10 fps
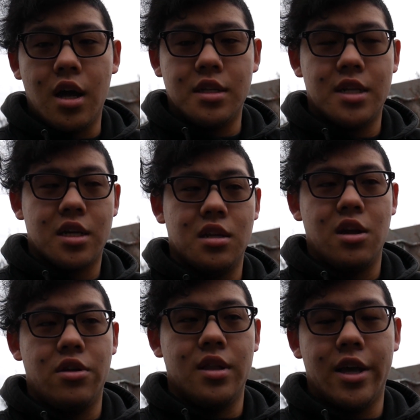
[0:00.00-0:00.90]

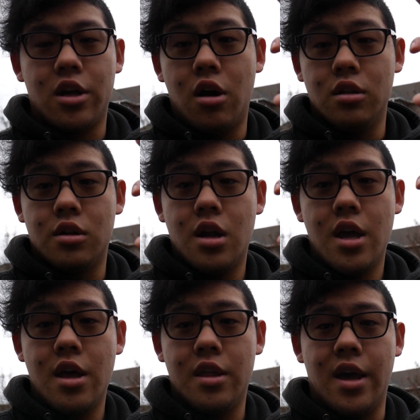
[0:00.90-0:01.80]
secondary like collar
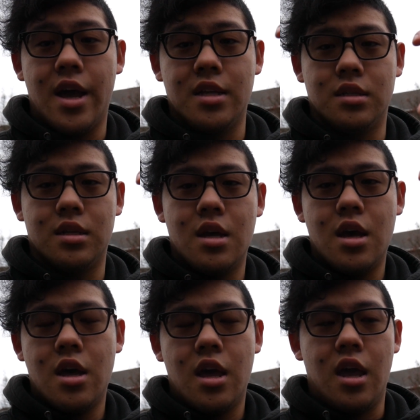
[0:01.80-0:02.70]
that has
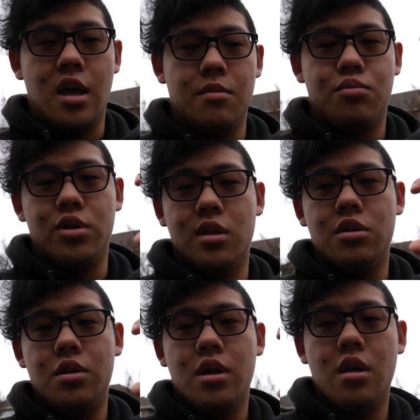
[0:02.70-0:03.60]
a
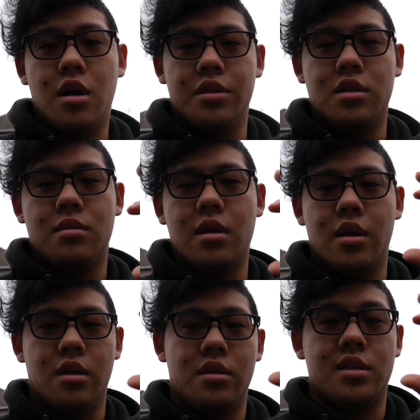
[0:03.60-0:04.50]
preload on
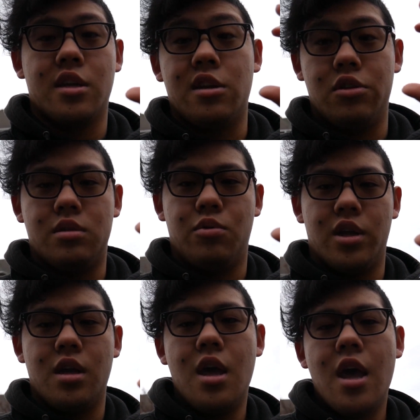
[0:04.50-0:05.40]
the a secondary spring,